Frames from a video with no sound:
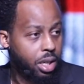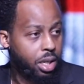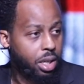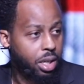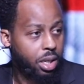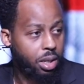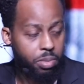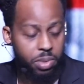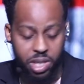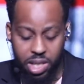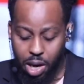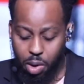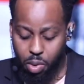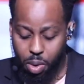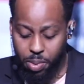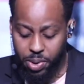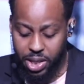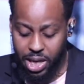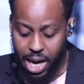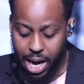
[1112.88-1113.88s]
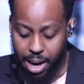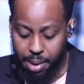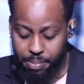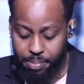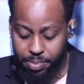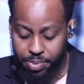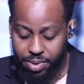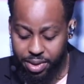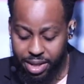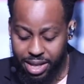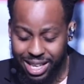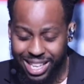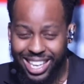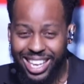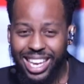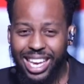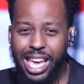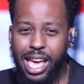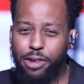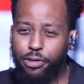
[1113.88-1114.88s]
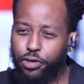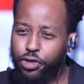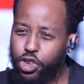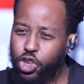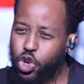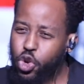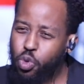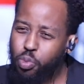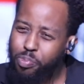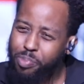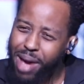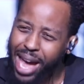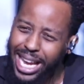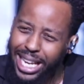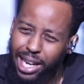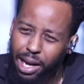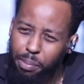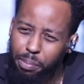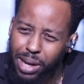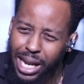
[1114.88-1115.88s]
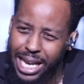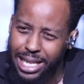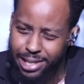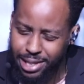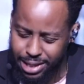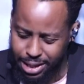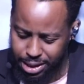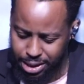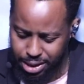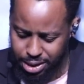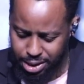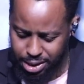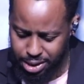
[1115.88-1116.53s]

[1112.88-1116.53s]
Let me say it one more time. If you make a blessing,